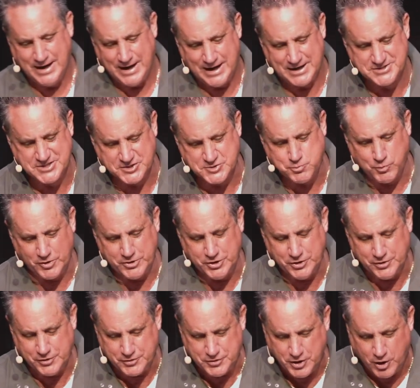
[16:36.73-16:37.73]
I just want you
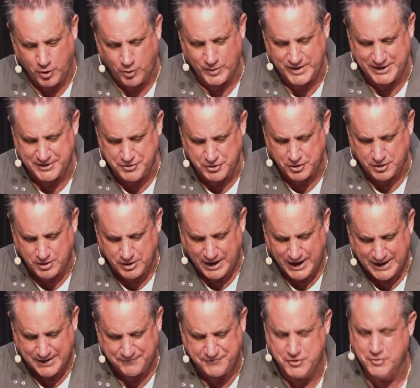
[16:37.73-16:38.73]
to know in your
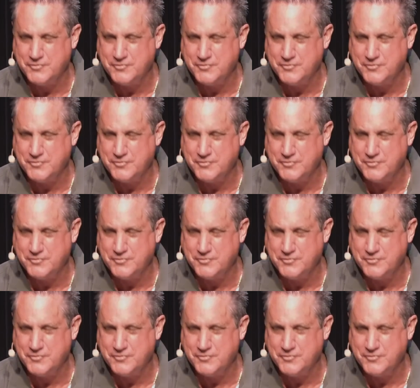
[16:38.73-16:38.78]
life,